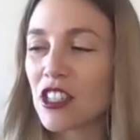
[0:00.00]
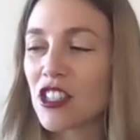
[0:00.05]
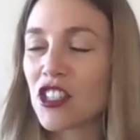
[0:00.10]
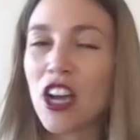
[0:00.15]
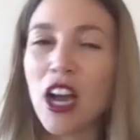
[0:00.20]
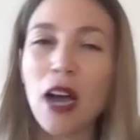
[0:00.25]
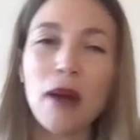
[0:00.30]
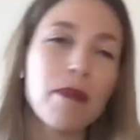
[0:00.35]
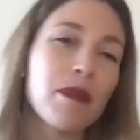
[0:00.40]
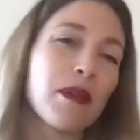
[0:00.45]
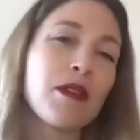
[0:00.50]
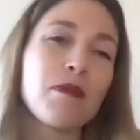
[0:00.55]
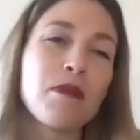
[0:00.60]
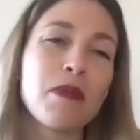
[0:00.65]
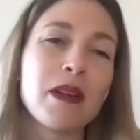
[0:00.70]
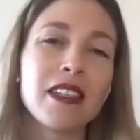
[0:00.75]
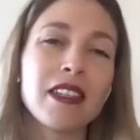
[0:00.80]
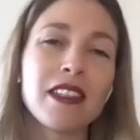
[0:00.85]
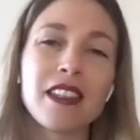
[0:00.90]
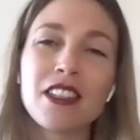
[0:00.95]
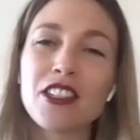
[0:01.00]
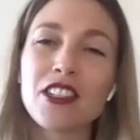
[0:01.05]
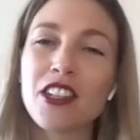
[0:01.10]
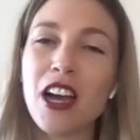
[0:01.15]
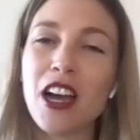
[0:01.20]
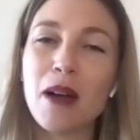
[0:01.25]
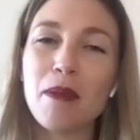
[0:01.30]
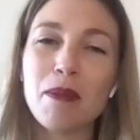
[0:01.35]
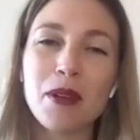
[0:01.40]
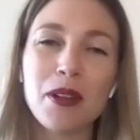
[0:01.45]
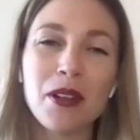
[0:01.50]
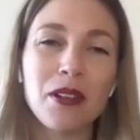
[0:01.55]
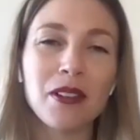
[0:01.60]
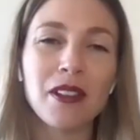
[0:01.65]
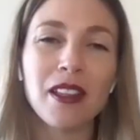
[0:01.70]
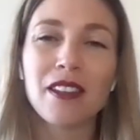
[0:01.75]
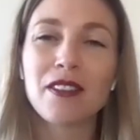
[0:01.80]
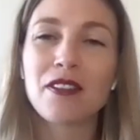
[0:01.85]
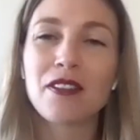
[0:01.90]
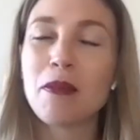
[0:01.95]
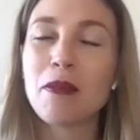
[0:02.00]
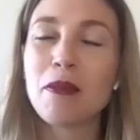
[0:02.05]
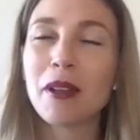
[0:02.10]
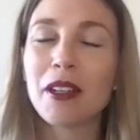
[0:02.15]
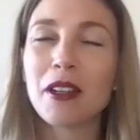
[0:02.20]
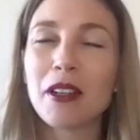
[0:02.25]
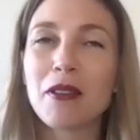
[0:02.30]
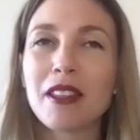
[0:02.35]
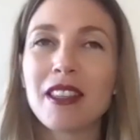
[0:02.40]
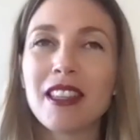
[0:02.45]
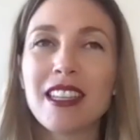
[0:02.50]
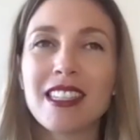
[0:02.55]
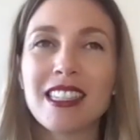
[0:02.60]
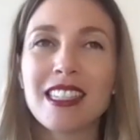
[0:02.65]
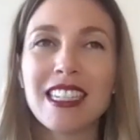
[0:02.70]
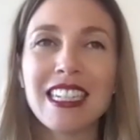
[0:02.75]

the shop, or you've been to the shop, or you're like familiar with us,